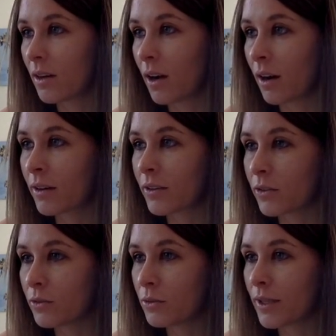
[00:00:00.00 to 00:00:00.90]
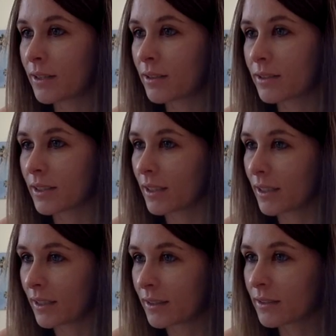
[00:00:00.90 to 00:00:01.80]
Aren't you here
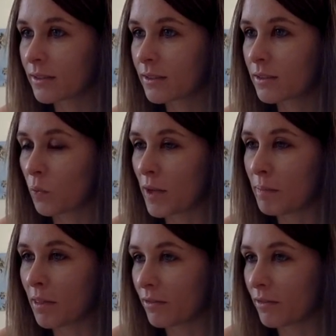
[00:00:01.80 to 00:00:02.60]
to sweep